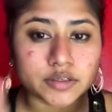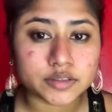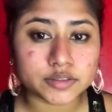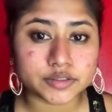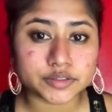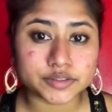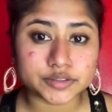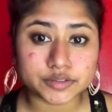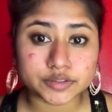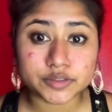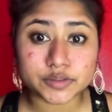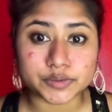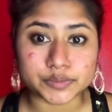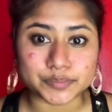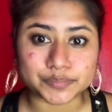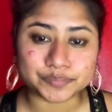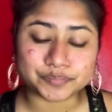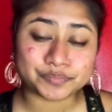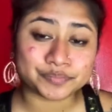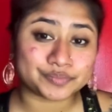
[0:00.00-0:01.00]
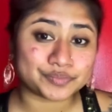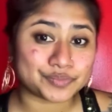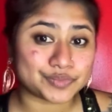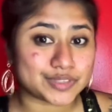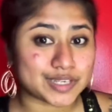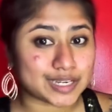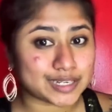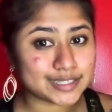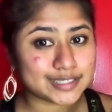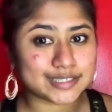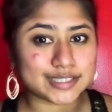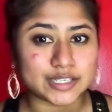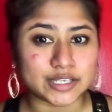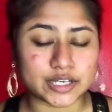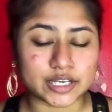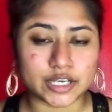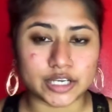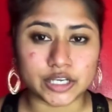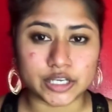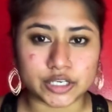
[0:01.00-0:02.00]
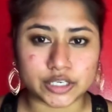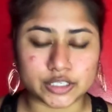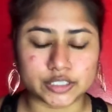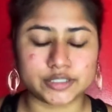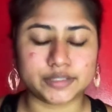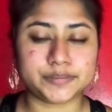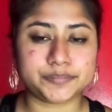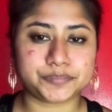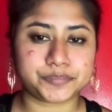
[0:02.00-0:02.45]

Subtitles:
So that is looking good.